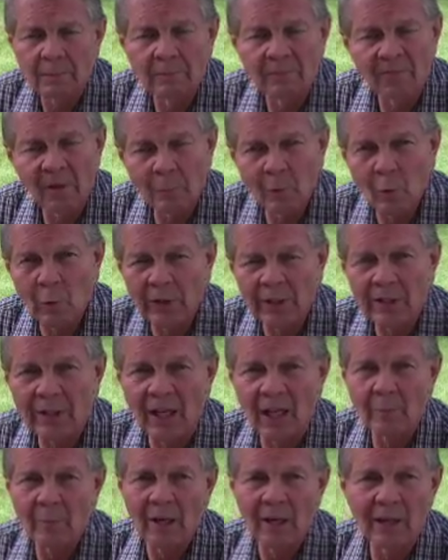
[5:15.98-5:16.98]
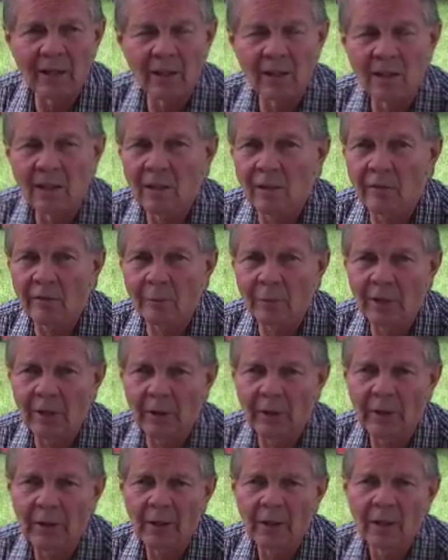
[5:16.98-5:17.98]
February came, and I didn't hear from
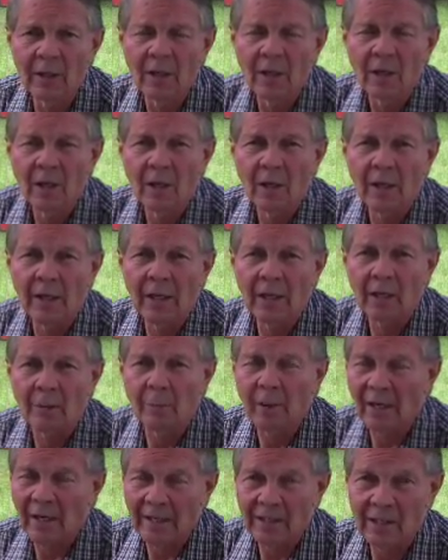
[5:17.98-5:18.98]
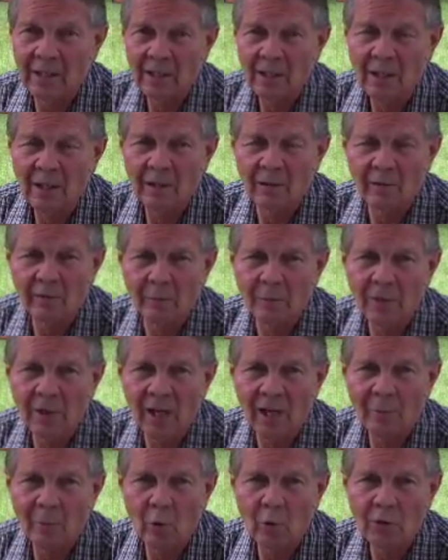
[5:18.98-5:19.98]
Gary, but I did hear from
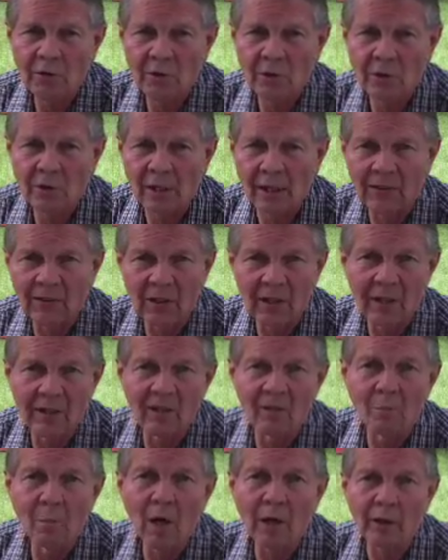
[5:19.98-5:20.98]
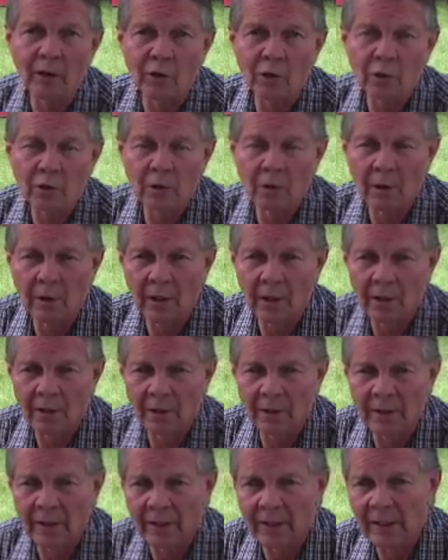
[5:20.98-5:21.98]
Tom Olson at the end of March,
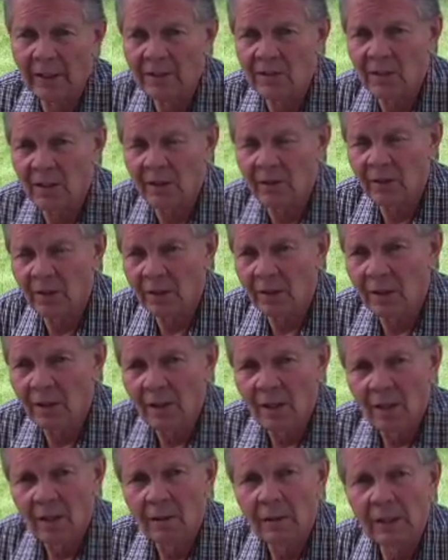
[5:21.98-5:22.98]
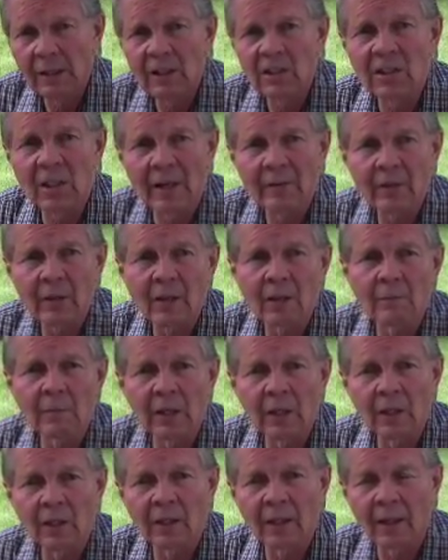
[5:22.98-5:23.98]
and he said that he is on the
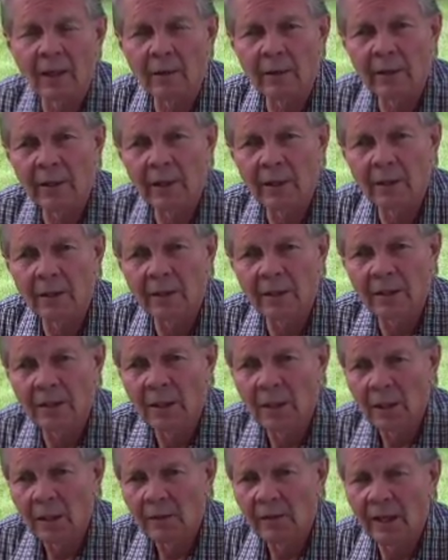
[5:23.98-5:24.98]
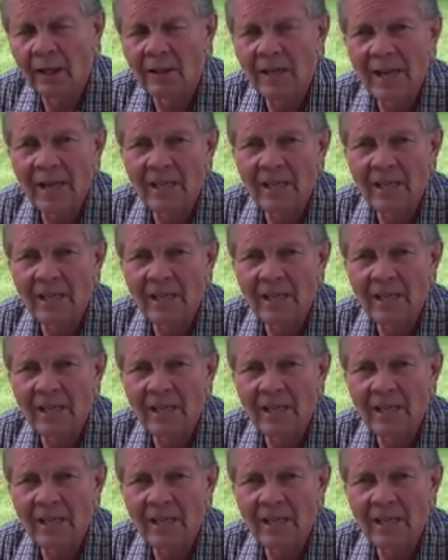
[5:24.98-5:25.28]
committee now, and they had